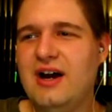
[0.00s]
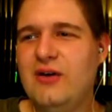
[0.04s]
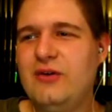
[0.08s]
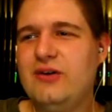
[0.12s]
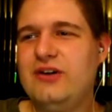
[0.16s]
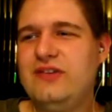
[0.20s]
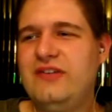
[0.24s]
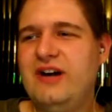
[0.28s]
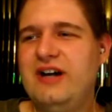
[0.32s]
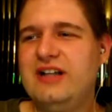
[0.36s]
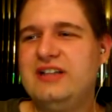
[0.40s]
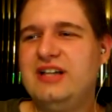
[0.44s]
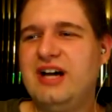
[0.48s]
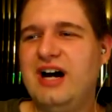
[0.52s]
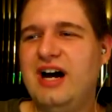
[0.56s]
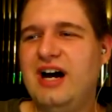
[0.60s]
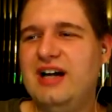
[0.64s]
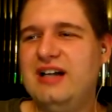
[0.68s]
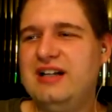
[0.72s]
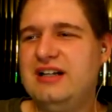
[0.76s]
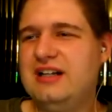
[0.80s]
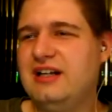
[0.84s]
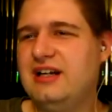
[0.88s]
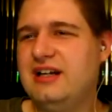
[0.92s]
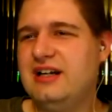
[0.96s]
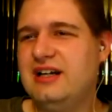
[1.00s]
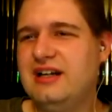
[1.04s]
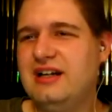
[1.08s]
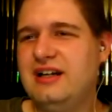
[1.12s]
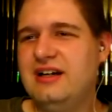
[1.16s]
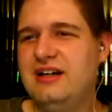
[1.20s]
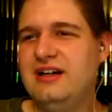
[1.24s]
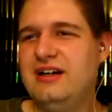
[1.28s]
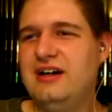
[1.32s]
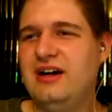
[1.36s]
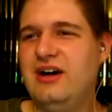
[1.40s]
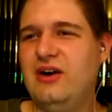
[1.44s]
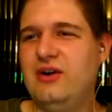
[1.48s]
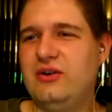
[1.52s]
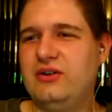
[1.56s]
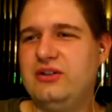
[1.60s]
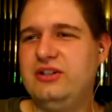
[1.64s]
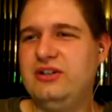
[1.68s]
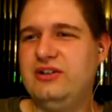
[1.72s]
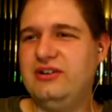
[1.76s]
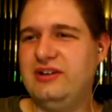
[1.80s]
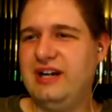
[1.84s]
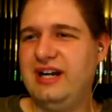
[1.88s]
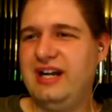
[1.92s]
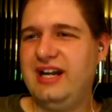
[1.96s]
What have I done? Oh,
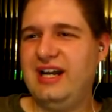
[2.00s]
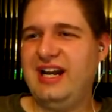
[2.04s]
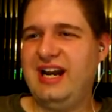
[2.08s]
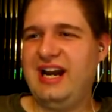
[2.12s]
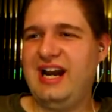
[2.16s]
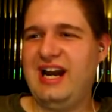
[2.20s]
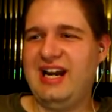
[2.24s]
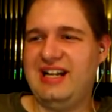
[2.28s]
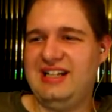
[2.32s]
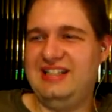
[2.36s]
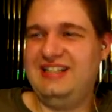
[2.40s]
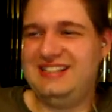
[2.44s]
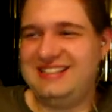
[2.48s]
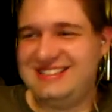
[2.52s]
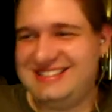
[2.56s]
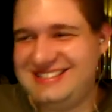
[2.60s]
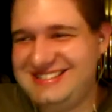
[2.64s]
you idiot!